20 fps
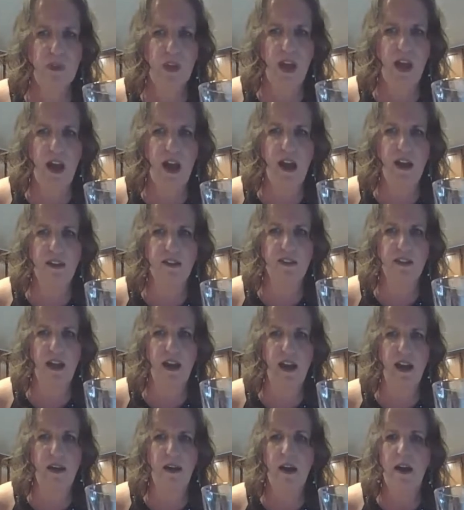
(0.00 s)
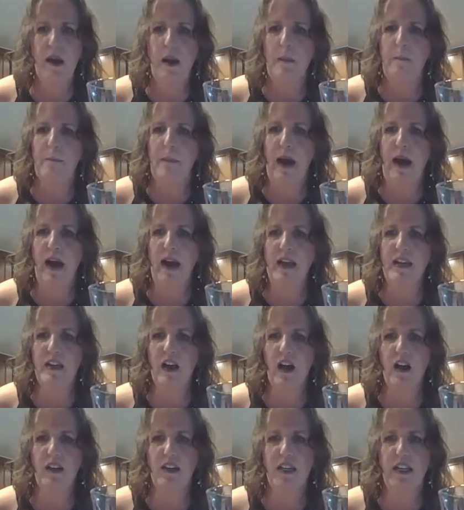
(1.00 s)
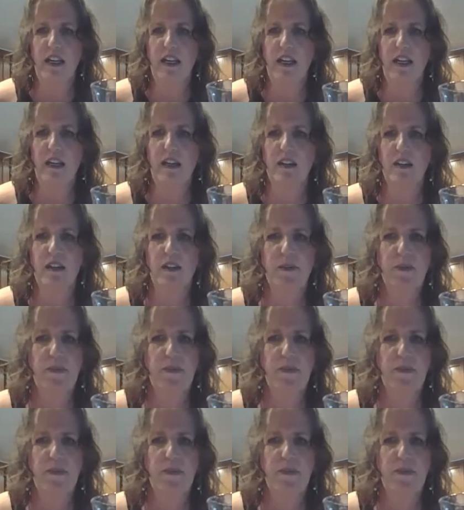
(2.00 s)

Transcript: as a, by golly,